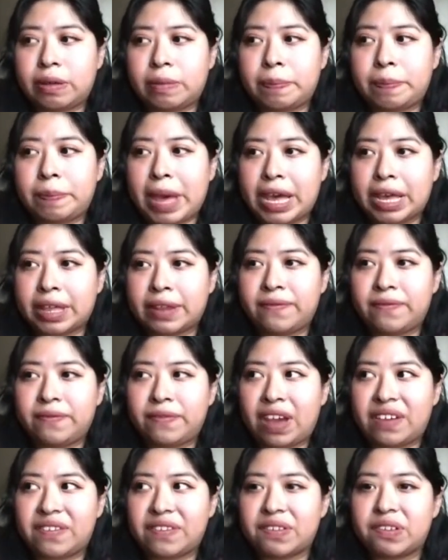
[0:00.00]
back in
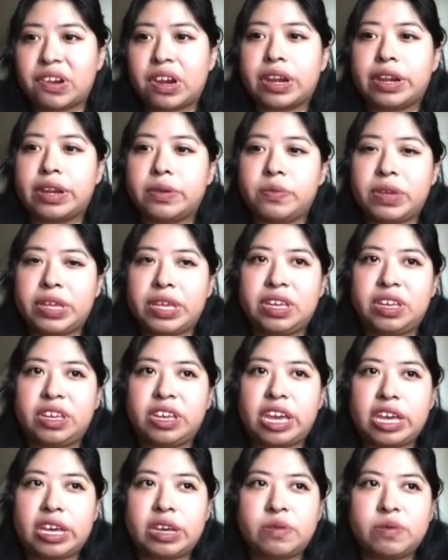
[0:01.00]
February,
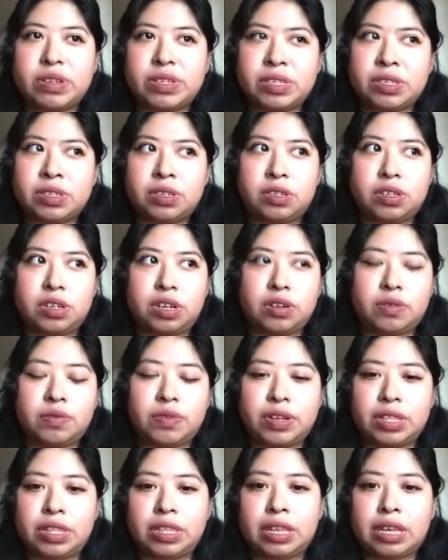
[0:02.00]
it was during
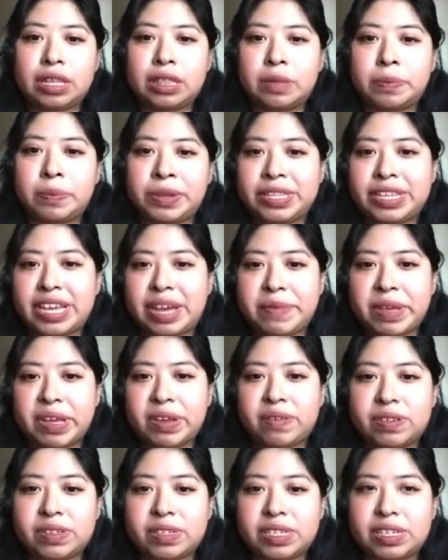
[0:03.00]
when the pandemic
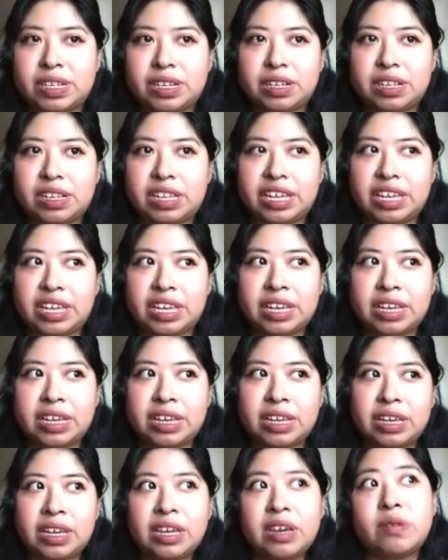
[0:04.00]
was still like,
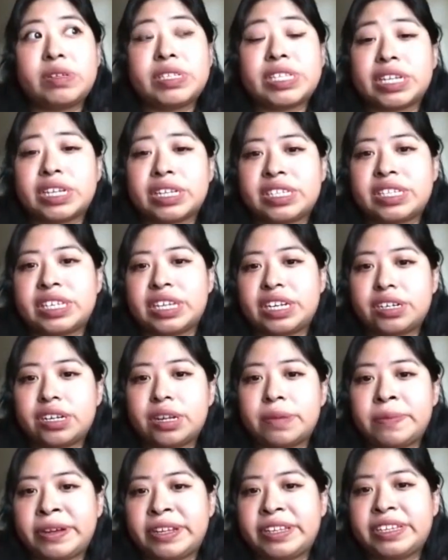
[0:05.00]
it wasn't considered a
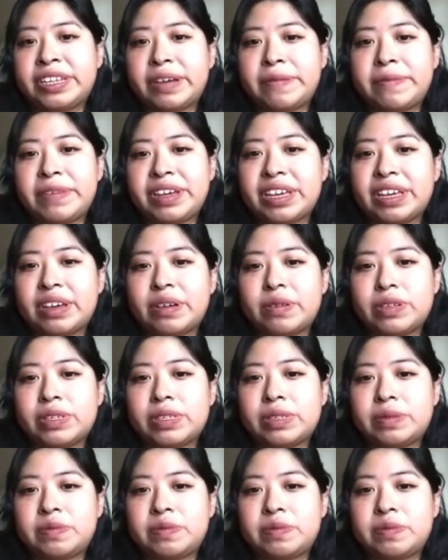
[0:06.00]
pandemic. It was